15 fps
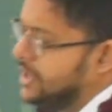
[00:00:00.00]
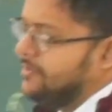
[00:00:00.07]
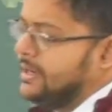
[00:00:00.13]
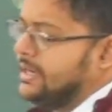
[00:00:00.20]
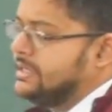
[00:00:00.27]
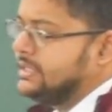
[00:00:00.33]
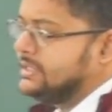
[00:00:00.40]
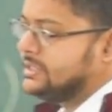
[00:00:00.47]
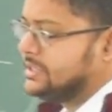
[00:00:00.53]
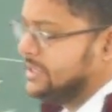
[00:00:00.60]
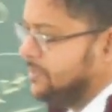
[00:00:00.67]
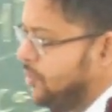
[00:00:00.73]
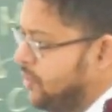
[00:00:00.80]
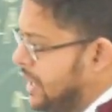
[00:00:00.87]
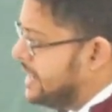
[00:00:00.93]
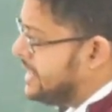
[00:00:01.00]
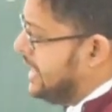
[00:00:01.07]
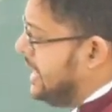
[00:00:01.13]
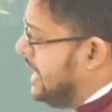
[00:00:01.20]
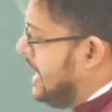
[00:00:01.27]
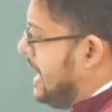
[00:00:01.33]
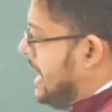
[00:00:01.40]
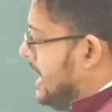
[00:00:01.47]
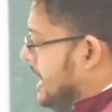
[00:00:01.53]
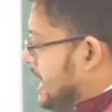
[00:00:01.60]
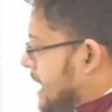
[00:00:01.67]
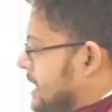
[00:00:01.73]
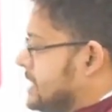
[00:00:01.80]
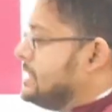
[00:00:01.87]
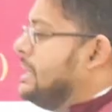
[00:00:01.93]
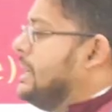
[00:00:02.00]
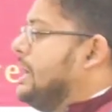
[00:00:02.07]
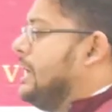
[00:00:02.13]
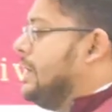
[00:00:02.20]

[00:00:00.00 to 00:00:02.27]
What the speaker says: whenever it is stimulated, it